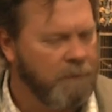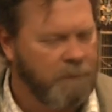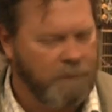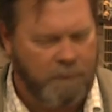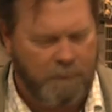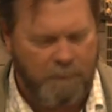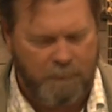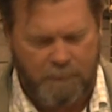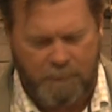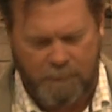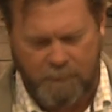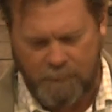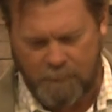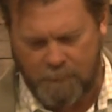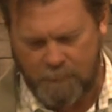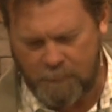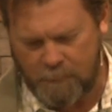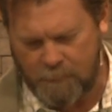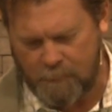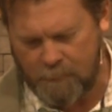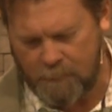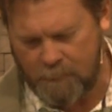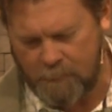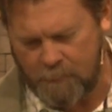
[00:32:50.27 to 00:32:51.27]

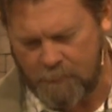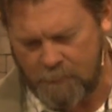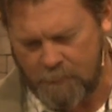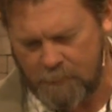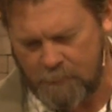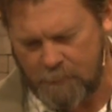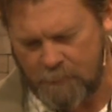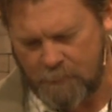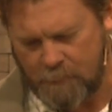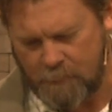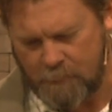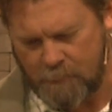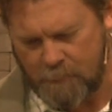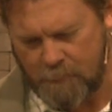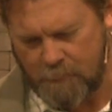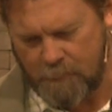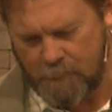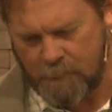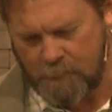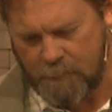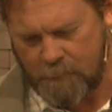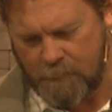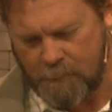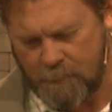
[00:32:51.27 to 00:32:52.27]

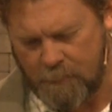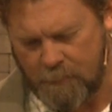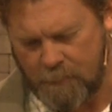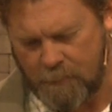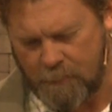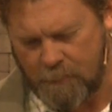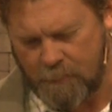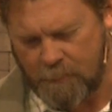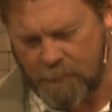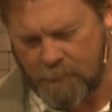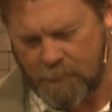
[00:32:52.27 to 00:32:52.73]
[no speech]